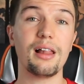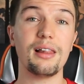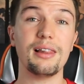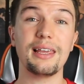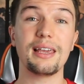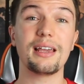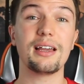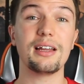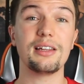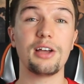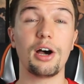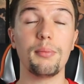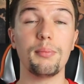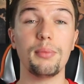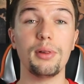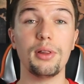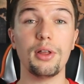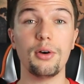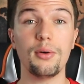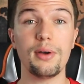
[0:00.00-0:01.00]
I'll link it down
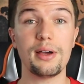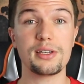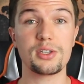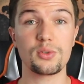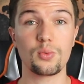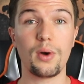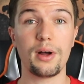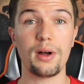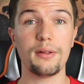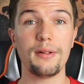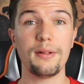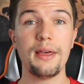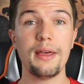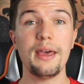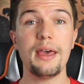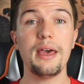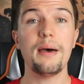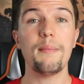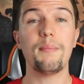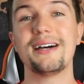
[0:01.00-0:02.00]
below as well.
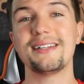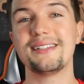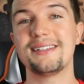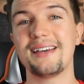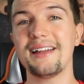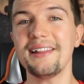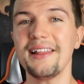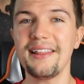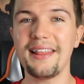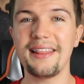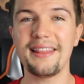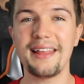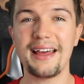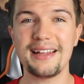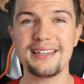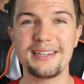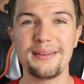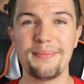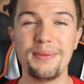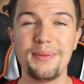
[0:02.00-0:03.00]
But other than
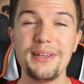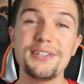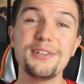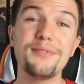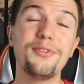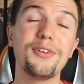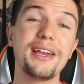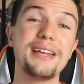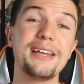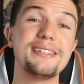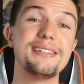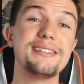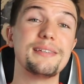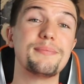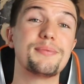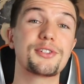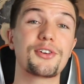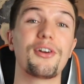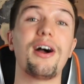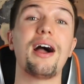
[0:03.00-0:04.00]
that, please don't forget to
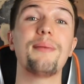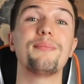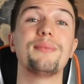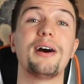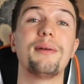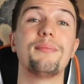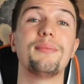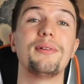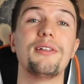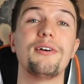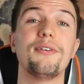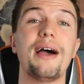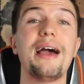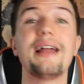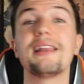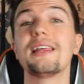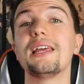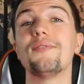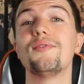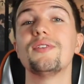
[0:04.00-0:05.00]
subscribe down below
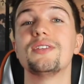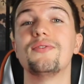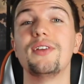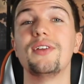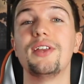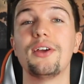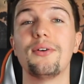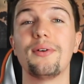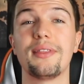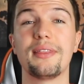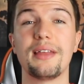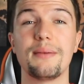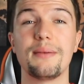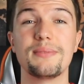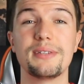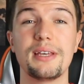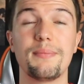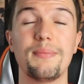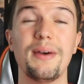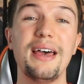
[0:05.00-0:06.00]
and give this video a
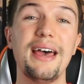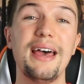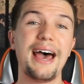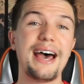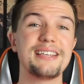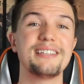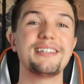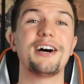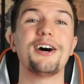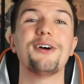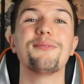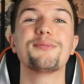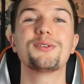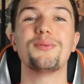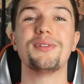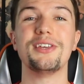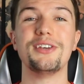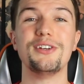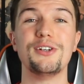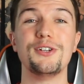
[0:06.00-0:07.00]
thumbs up, as it helps
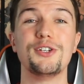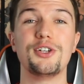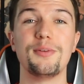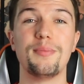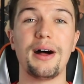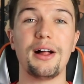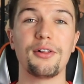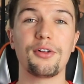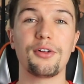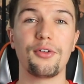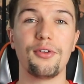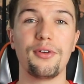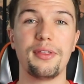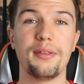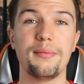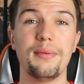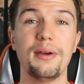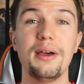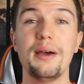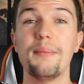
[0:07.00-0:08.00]
with the YouTube
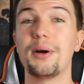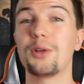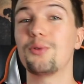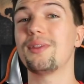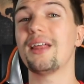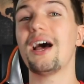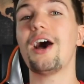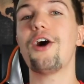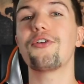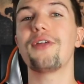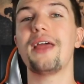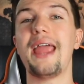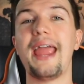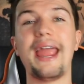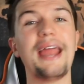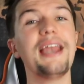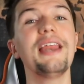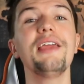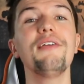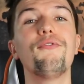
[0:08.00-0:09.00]
algorithm. But without
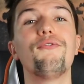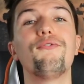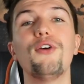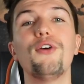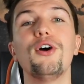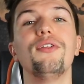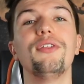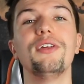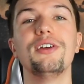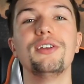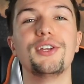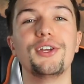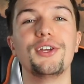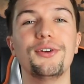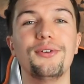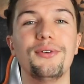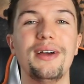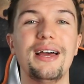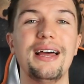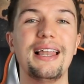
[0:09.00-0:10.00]
any further
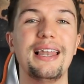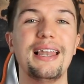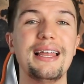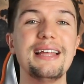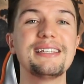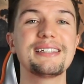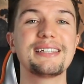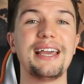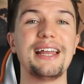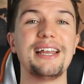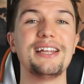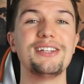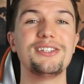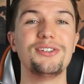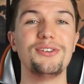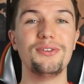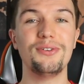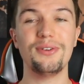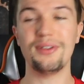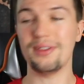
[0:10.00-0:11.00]
ado, let's get
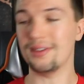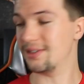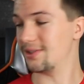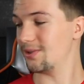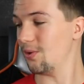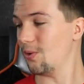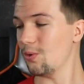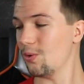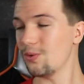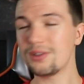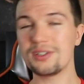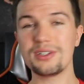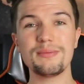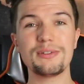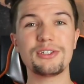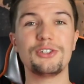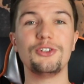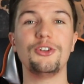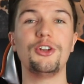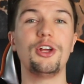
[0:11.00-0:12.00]
into this awesome
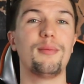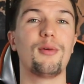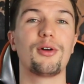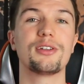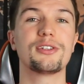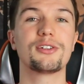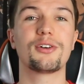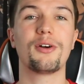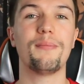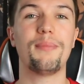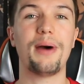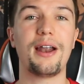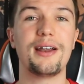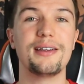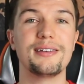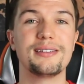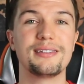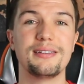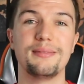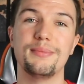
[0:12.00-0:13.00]
studio monitor
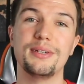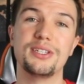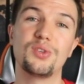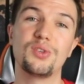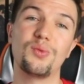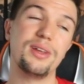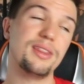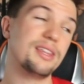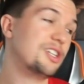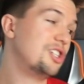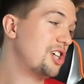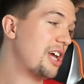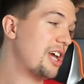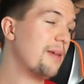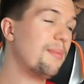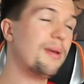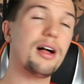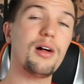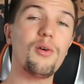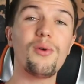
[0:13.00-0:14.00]
comparison between the
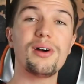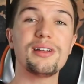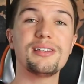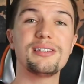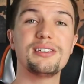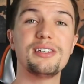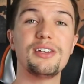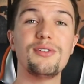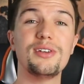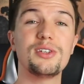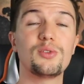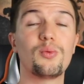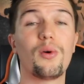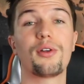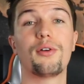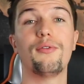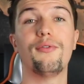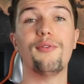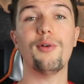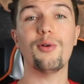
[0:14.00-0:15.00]
JBL1 Series
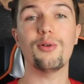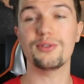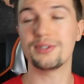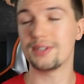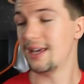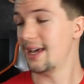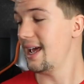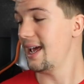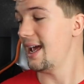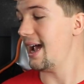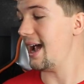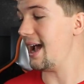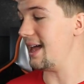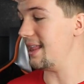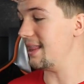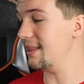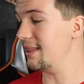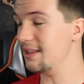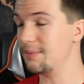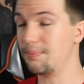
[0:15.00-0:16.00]
104s
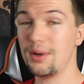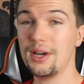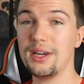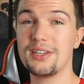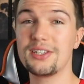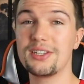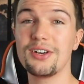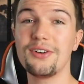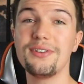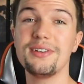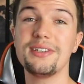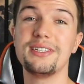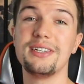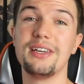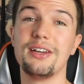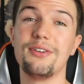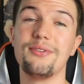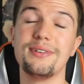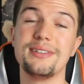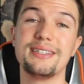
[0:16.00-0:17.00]
and the PreSonus
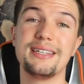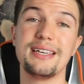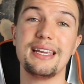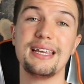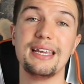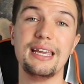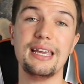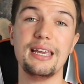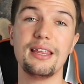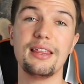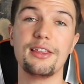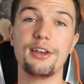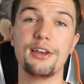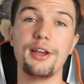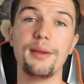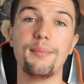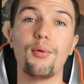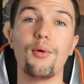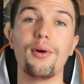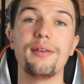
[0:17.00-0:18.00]
Eris
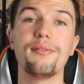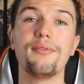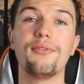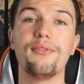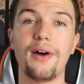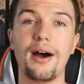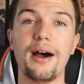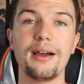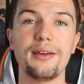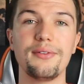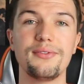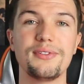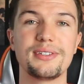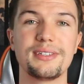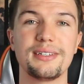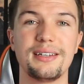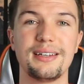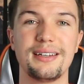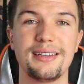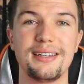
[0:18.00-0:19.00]
E3.5s.